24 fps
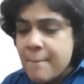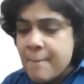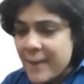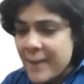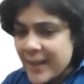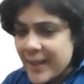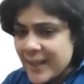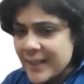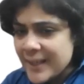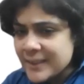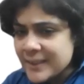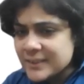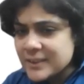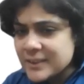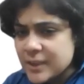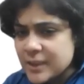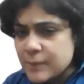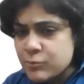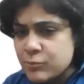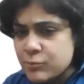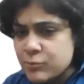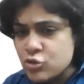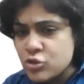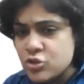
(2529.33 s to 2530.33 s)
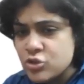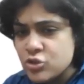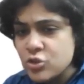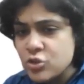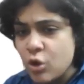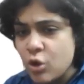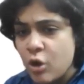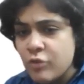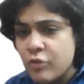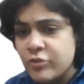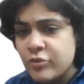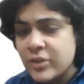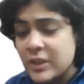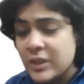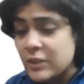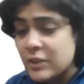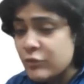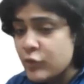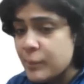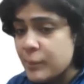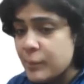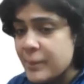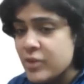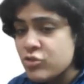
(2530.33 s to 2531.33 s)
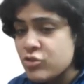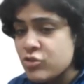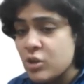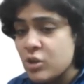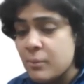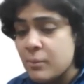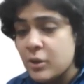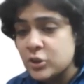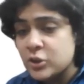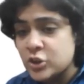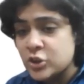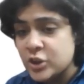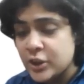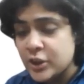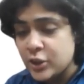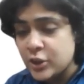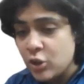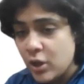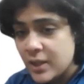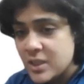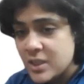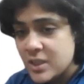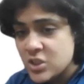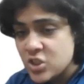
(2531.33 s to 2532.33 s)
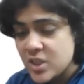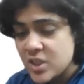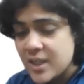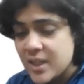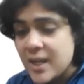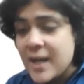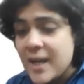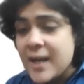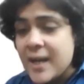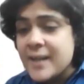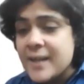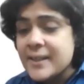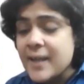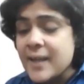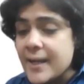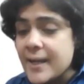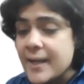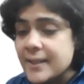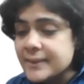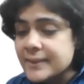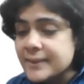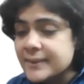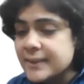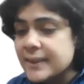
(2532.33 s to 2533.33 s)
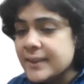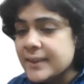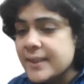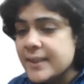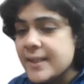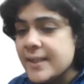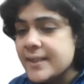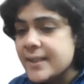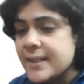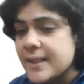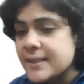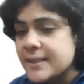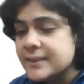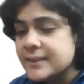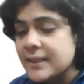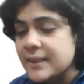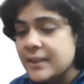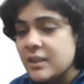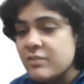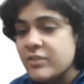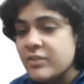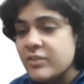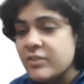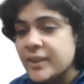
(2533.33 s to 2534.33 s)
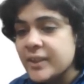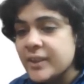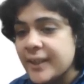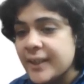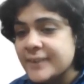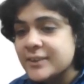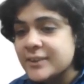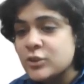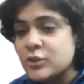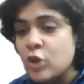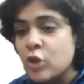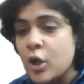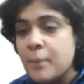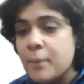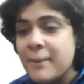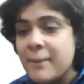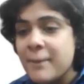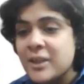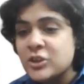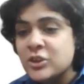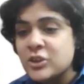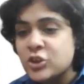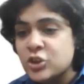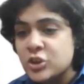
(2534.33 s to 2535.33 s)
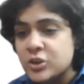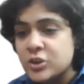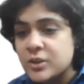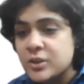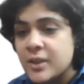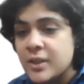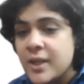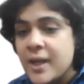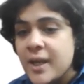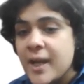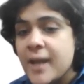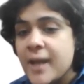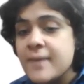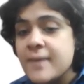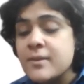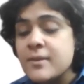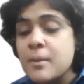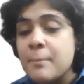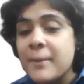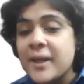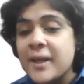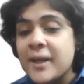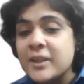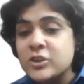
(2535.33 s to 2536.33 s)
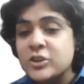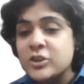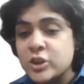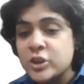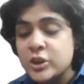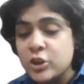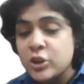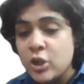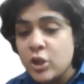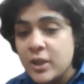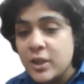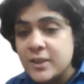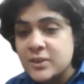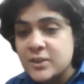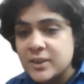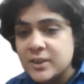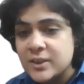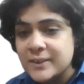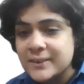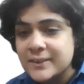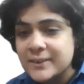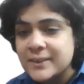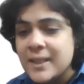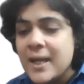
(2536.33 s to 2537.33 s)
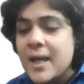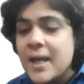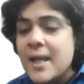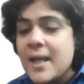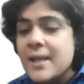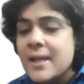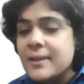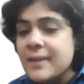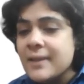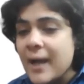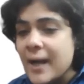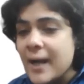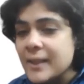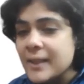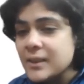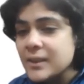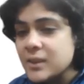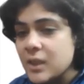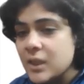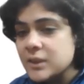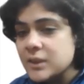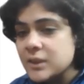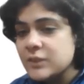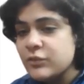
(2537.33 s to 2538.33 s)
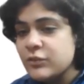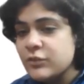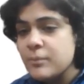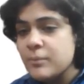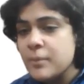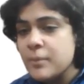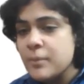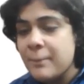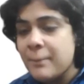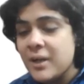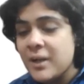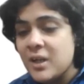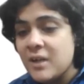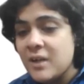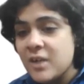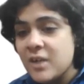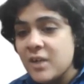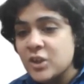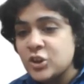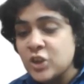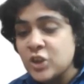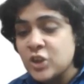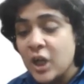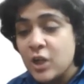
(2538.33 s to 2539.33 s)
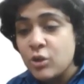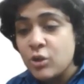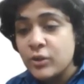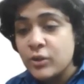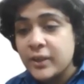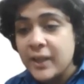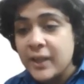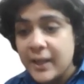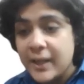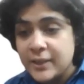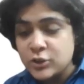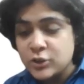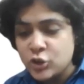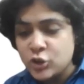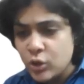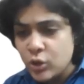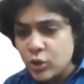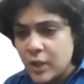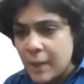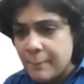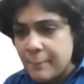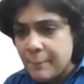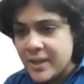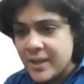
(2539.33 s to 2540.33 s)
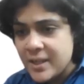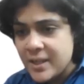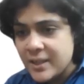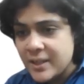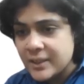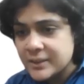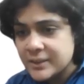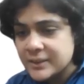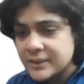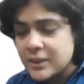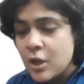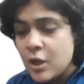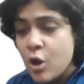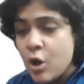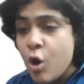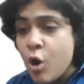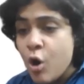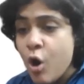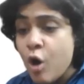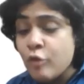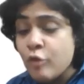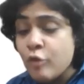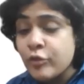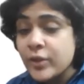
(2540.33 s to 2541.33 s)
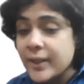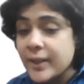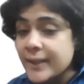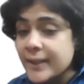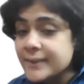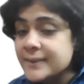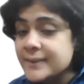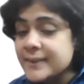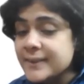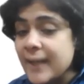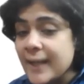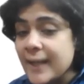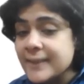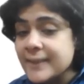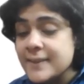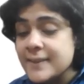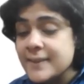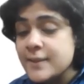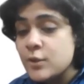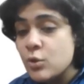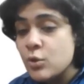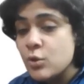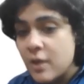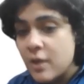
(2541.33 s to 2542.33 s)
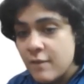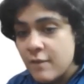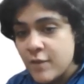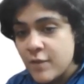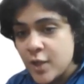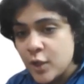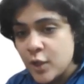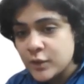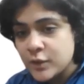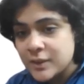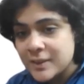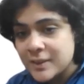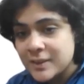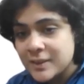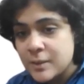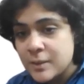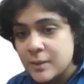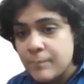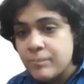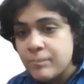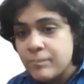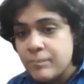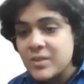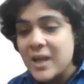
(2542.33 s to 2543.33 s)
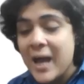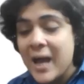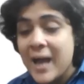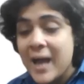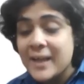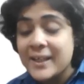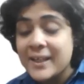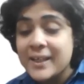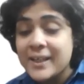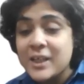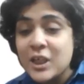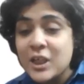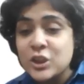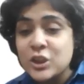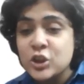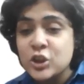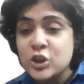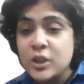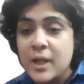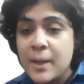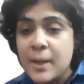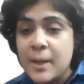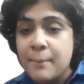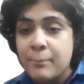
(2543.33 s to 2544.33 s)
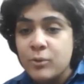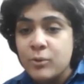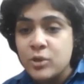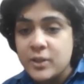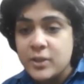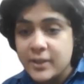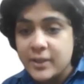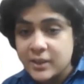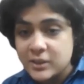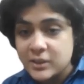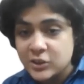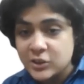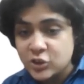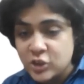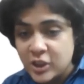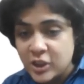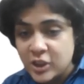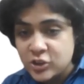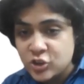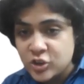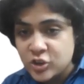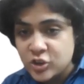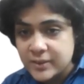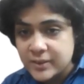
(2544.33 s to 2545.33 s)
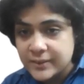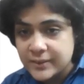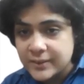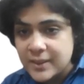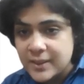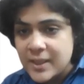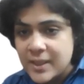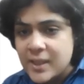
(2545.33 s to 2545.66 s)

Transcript: Many inscriptions offer information about genealogy, dynastic details, and even kings not mentioned in the main genealogies. Land grants from the Pallava, Chalukya, and Chola periods offer insights into revenue system, agriculture, and political structure.